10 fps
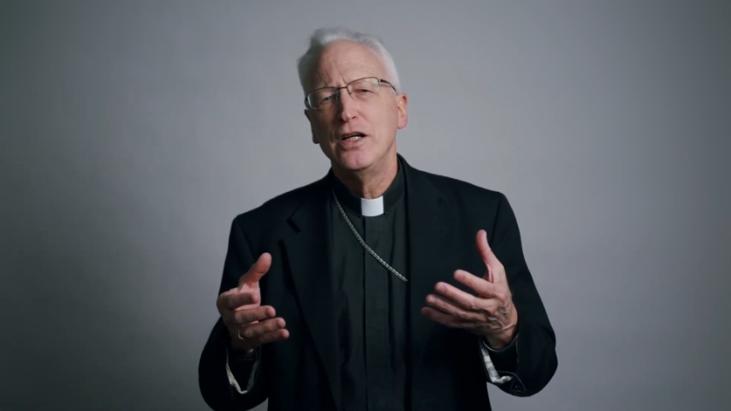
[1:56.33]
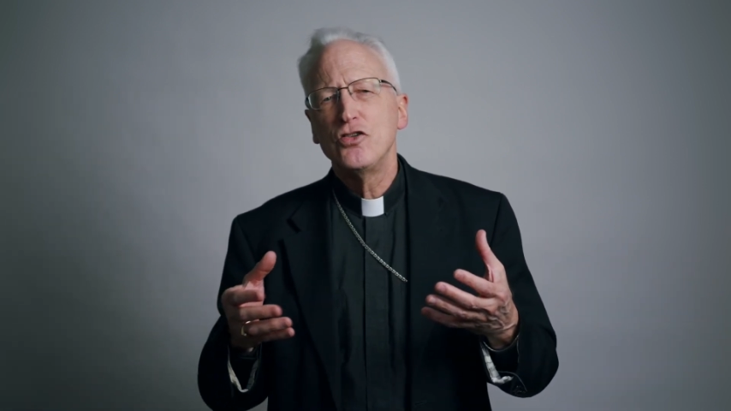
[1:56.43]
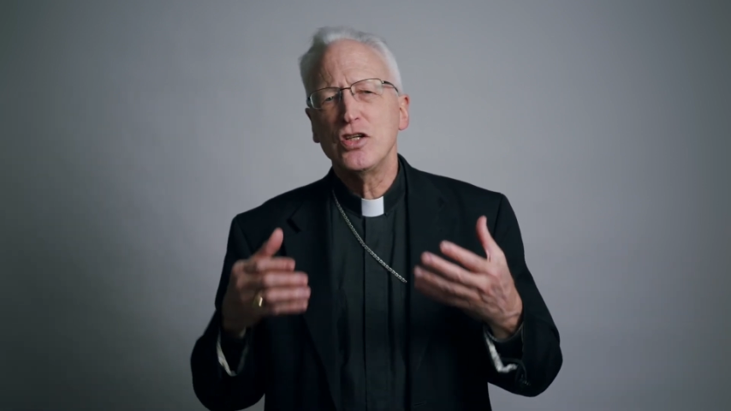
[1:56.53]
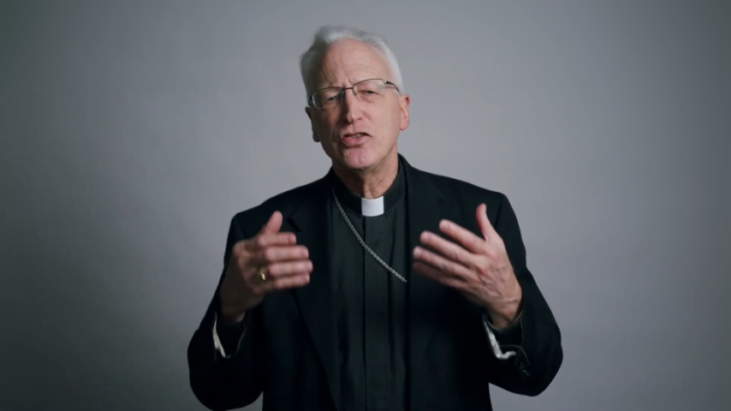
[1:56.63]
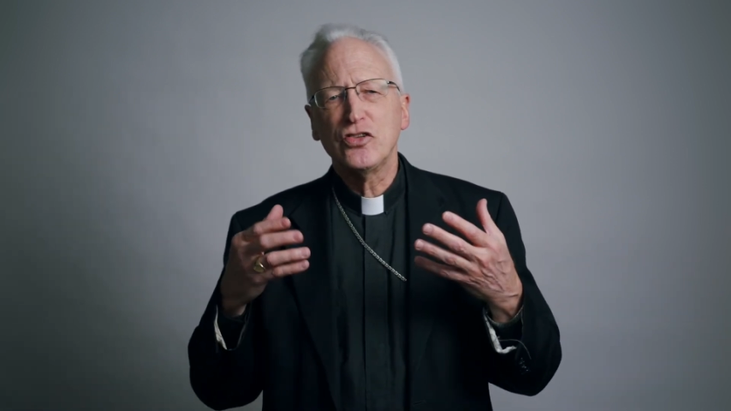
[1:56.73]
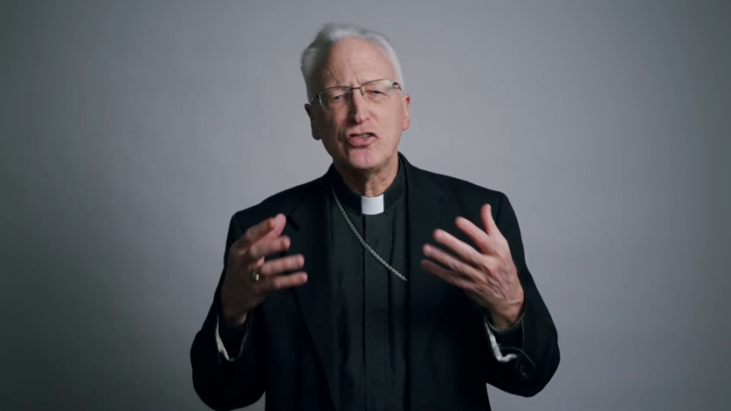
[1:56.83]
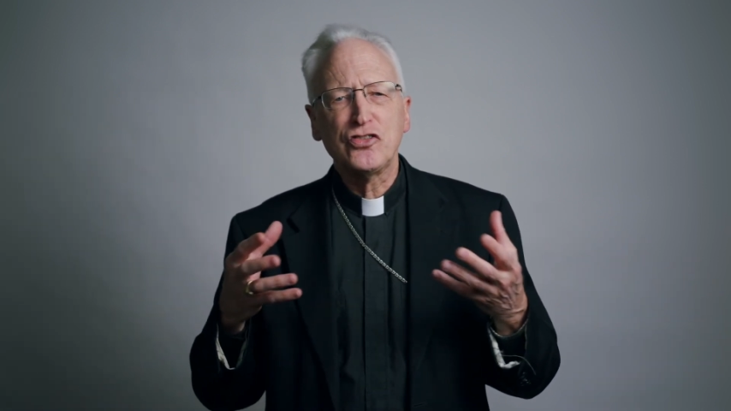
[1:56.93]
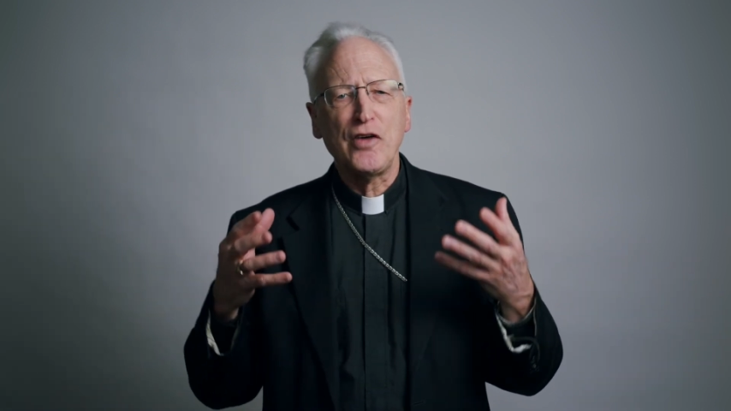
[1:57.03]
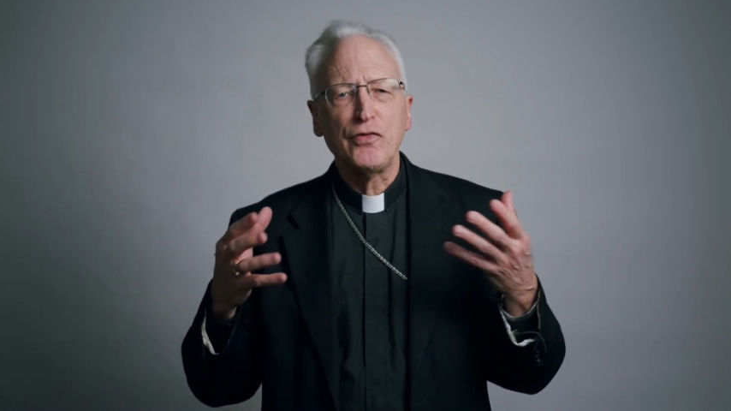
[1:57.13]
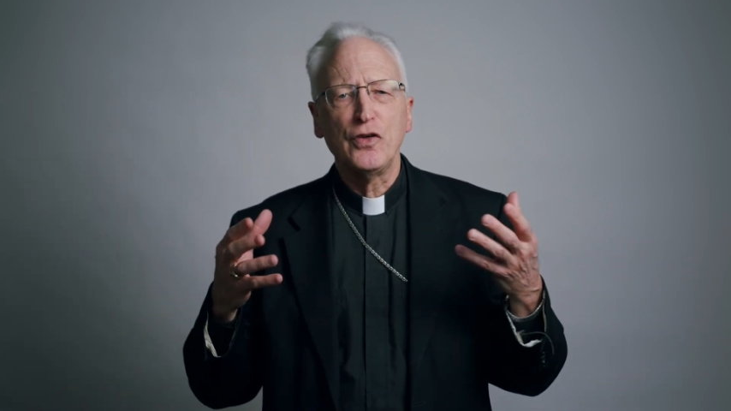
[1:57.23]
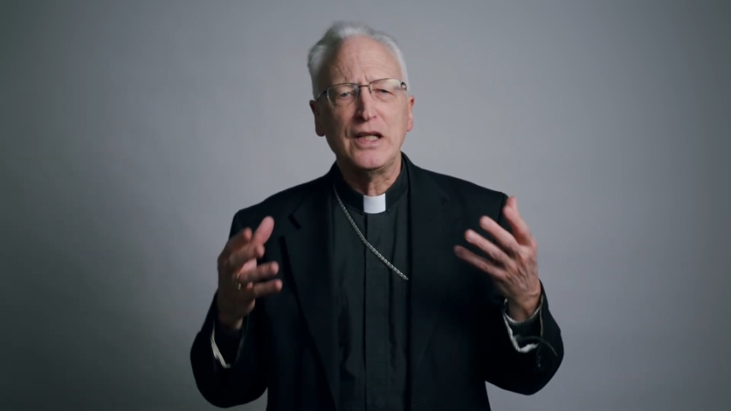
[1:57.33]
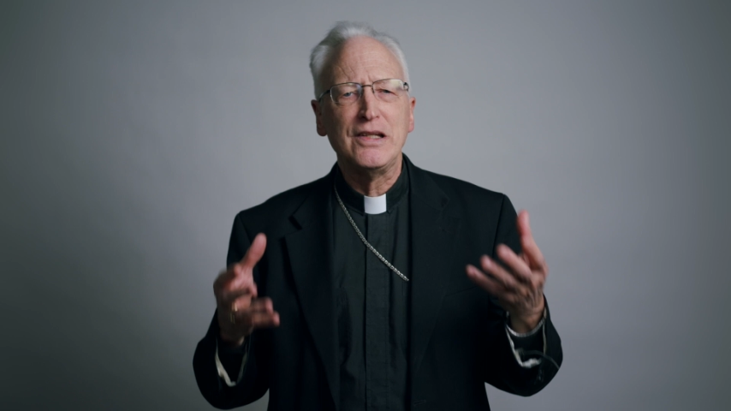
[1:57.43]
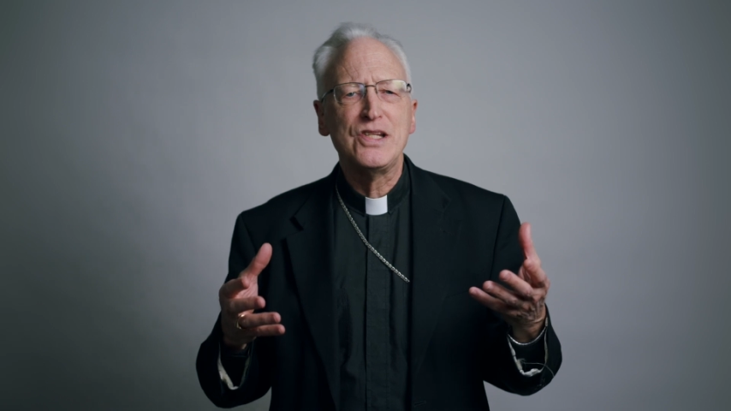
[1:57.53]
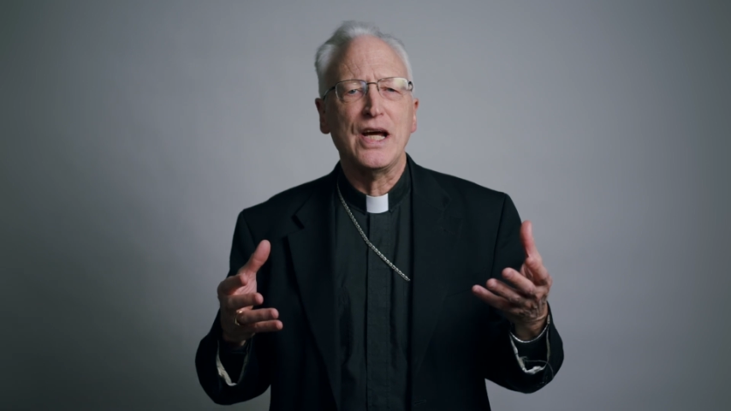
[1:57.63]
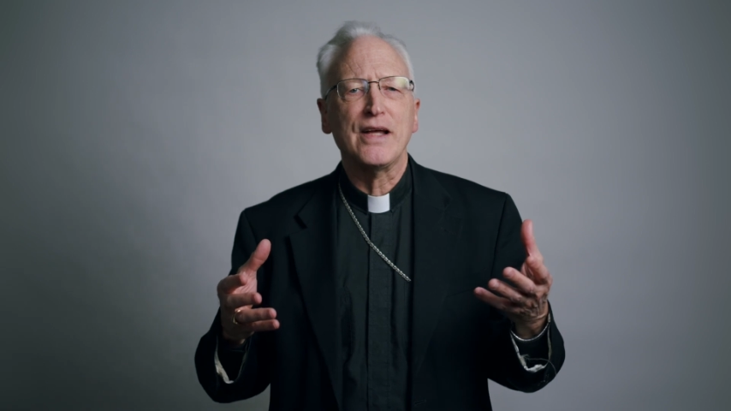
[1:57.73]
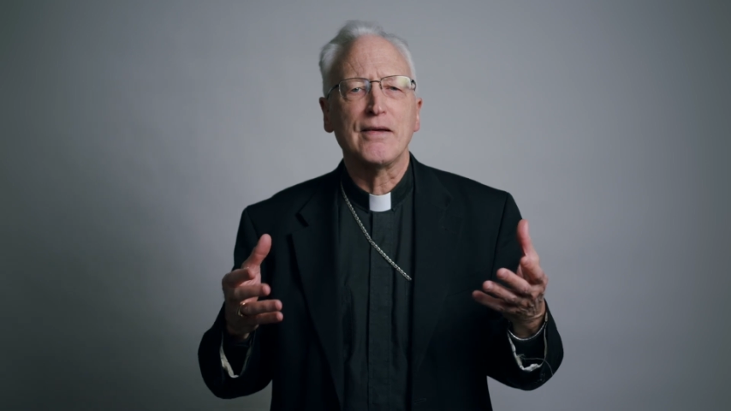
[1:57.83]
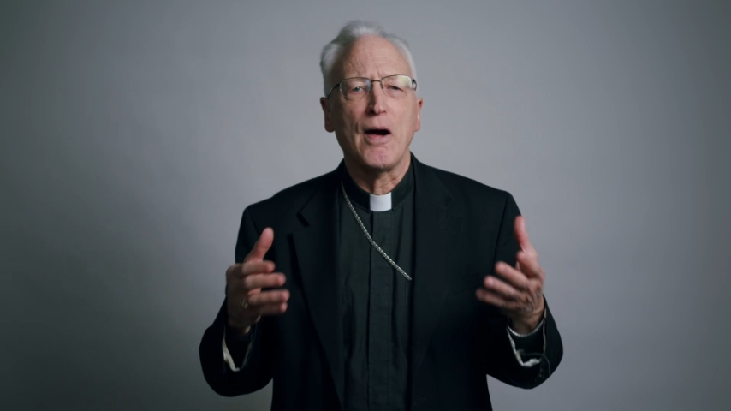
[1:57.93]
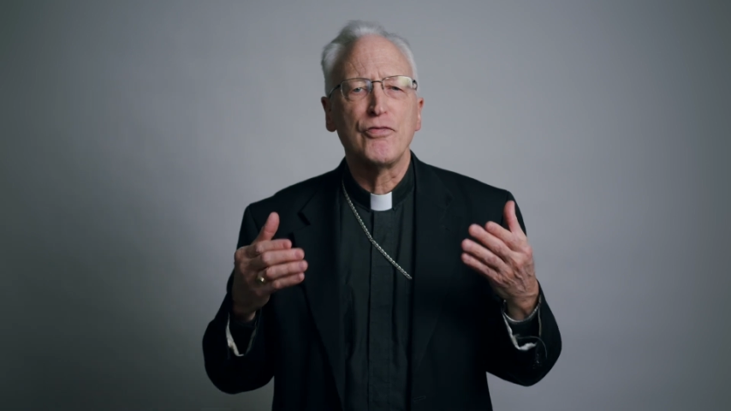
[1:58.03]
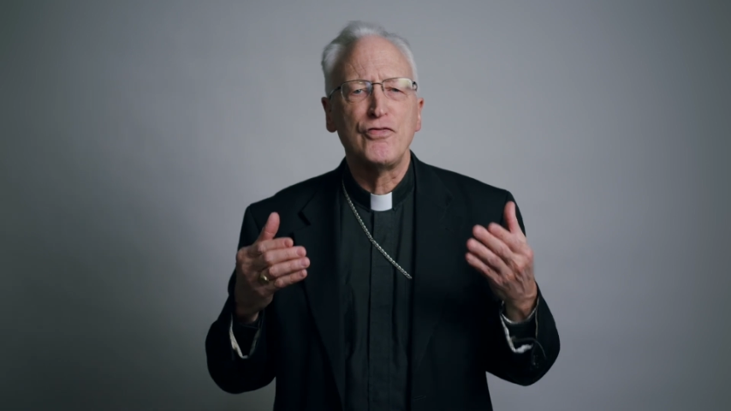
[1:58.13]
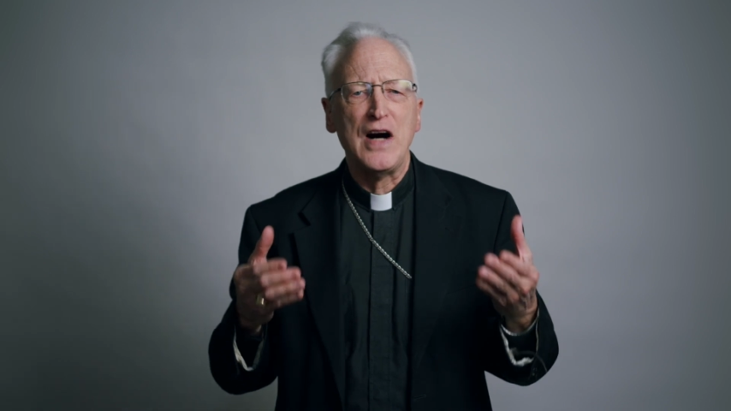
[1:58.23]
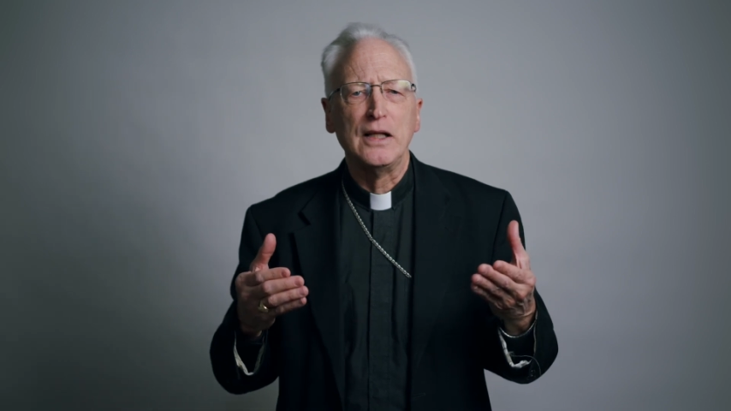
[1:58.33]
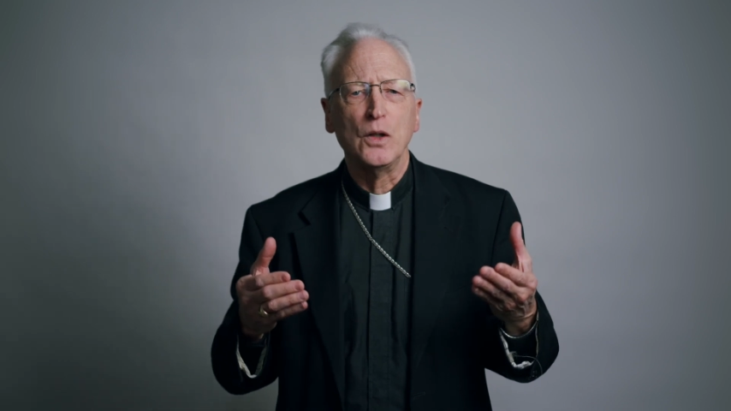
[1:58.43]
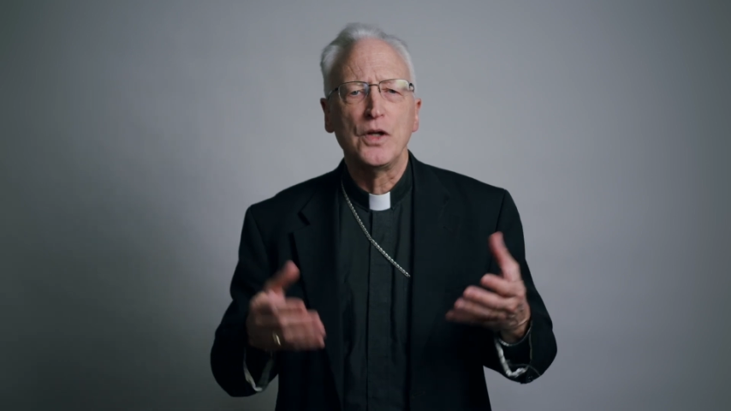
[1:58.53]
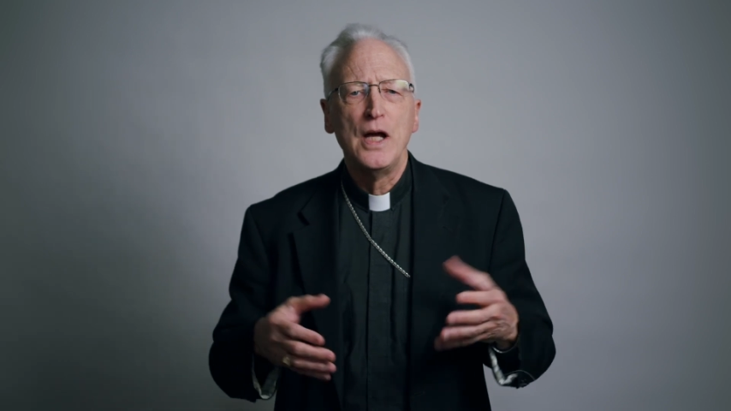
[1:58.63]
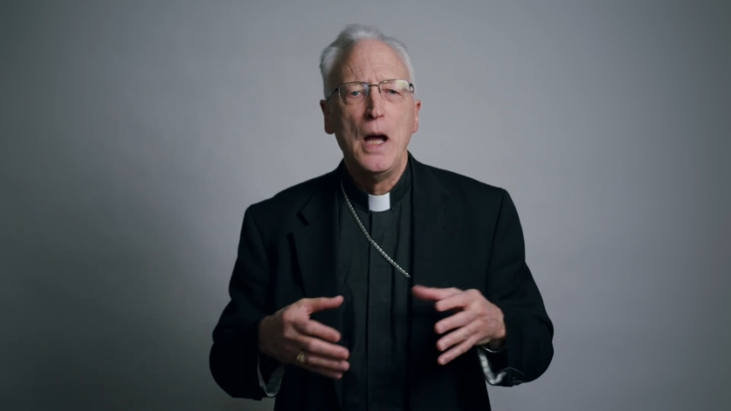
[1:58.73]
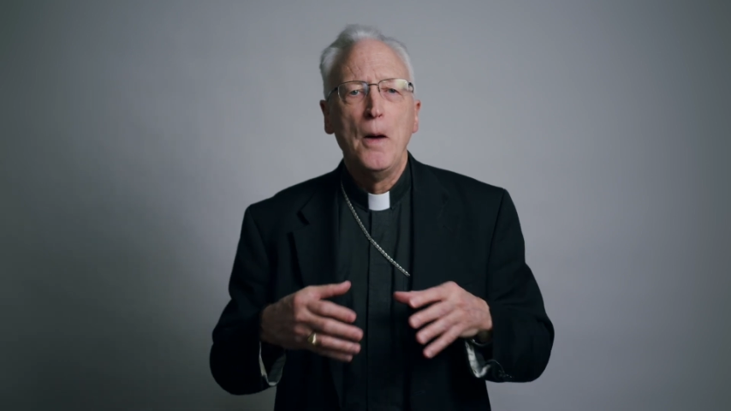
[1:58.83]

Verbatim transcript: Jesus' suffering and death are followed